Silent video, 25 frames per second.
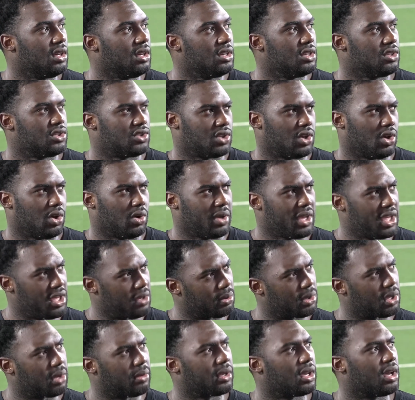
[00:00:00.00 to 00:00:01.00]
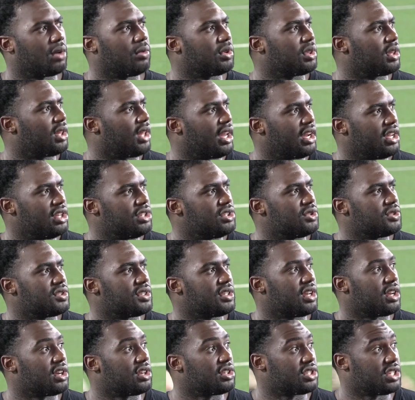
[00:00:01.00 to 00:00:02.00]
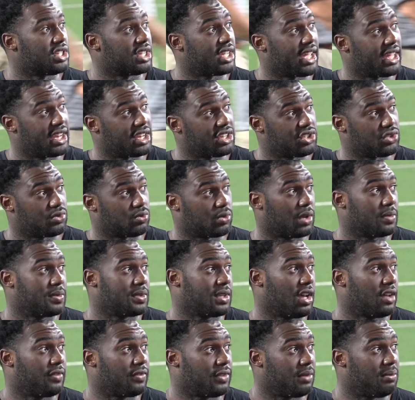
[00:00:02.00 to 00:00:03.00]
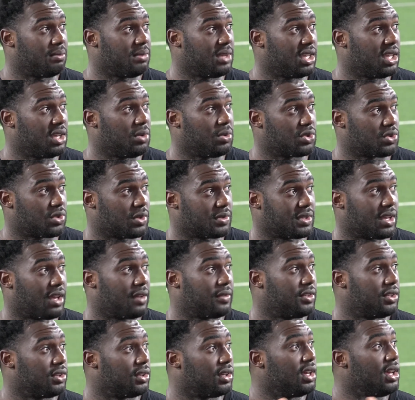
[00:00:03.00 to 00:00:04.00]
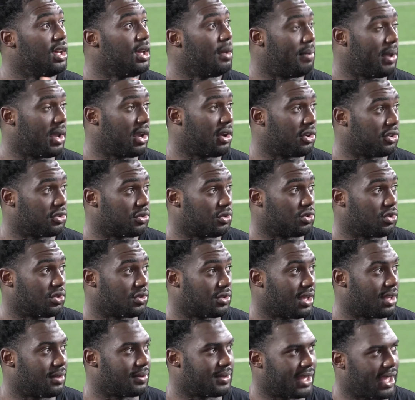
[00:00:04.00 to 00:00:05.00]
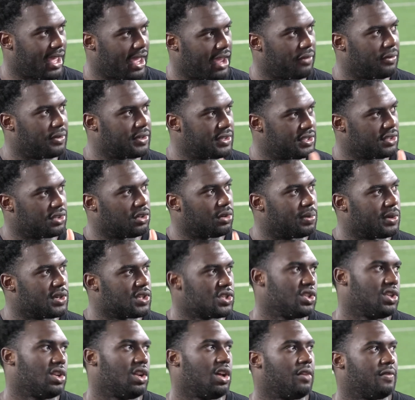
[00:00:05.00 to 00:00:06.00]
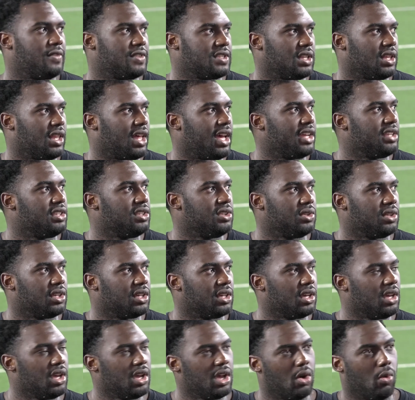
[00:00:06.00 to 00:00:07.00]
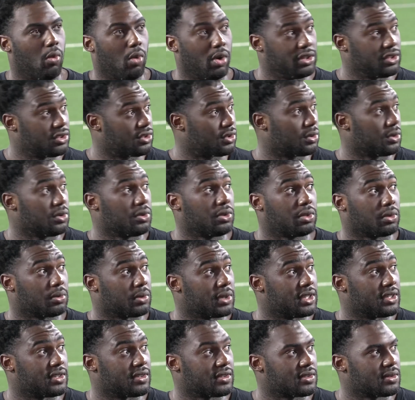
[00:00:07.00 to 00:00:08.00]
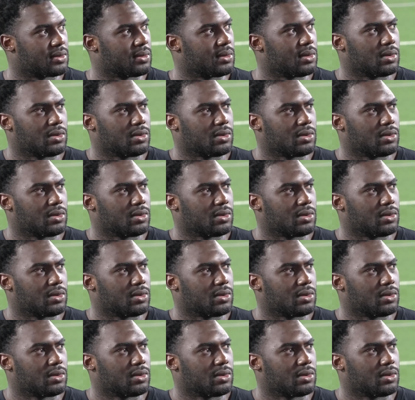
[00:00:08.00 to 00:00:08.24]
So him coming out with a lot of juice and energy kind of just rubs off on me, which rubs off to Paris, which rubs off to every single person in the offensive line unit, ones through threes.